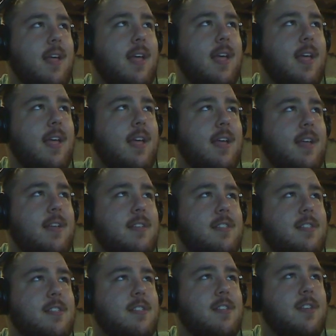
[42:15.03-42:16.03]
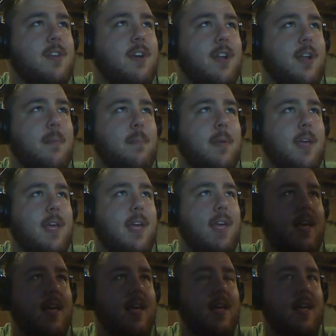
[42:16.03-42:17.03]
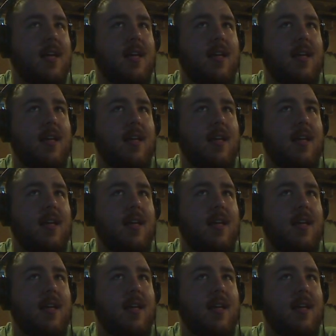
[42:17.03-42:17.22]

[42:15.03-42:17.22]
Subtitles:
is gonna be